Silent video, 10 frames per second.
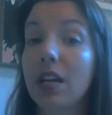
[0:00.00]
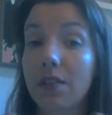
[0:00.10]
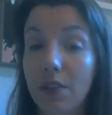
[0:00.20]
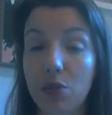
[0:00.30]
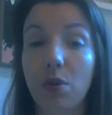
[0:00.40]

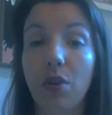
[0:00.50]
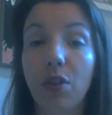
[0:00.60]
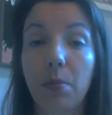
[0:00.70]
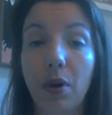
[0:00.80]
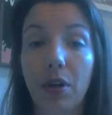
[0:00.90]
individual
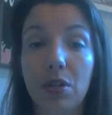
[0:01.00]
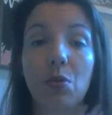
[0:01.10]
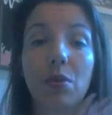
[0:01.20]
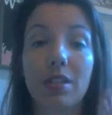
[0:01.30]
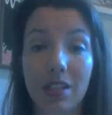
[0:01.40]
third-party
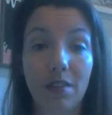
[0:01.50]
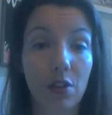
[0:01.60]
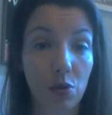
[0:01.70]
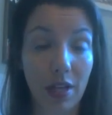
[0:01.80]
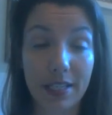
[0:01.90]
tool that's
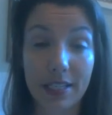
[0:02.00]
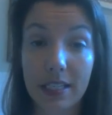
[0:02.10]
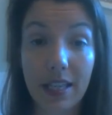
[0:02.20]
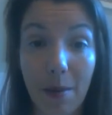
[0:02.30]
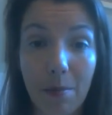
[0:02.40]
individualized to
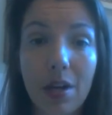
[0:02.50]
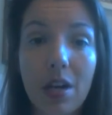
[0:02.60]
them.